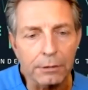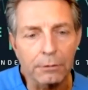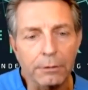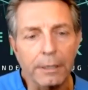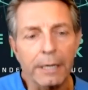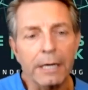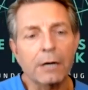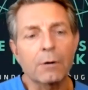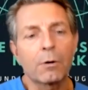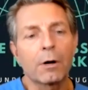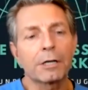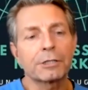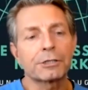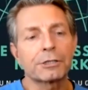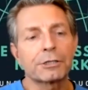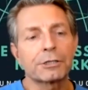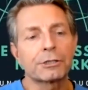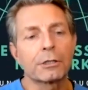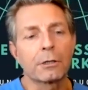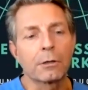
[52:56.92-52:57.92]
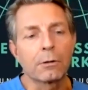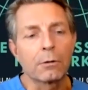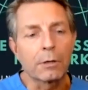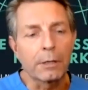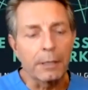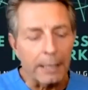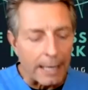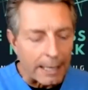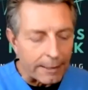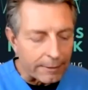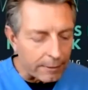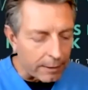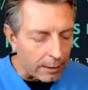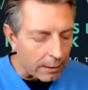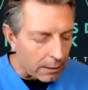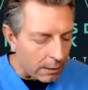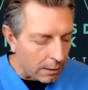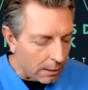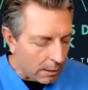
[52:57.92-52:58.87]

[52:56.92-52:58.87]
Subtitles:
a great question, Lauren. And I think,